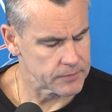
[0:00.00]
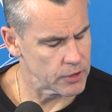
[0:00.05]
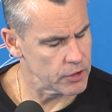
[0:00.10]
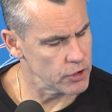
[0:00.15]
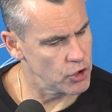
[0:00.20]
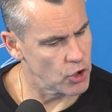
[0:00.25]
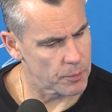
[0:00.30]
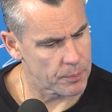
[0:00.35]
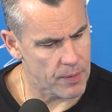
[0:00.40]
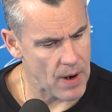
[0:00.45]

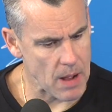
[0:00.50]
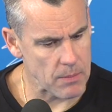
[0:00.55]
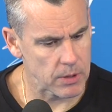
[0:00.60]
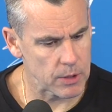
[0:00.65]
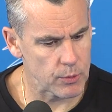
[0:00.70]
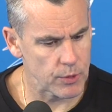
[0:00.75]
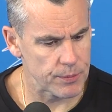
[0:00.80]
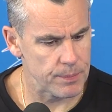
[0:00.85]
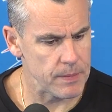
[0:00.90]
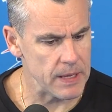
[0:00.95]
you know,
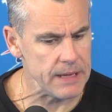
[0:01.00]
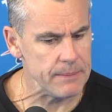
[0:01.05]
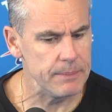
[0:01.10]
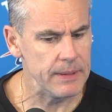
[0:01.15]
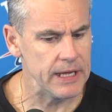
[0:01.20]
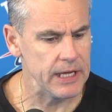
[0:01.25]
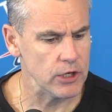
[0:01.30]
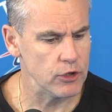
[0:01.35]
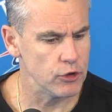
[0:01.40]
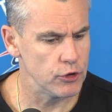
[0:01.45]
probably with me
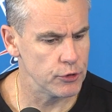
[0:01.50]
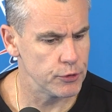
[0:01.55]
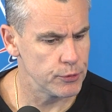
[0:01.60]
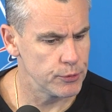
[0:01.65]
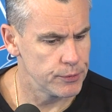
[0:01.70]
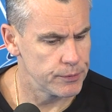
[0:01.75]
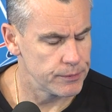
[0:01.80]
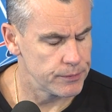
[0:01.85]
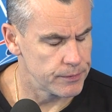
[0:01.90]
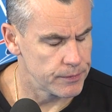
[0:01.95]
being
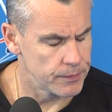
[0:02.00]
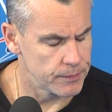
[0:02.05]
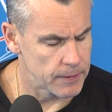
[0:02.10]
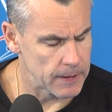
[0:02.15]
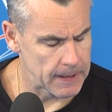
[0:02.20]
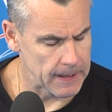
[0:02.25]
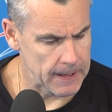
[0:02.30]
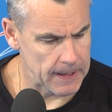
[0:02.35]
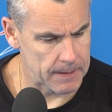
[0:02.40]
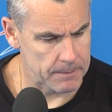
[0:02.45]
new
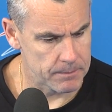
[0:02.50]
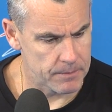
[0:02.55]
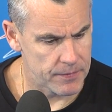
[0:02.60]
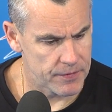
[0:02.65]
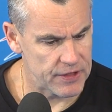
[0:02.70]
um,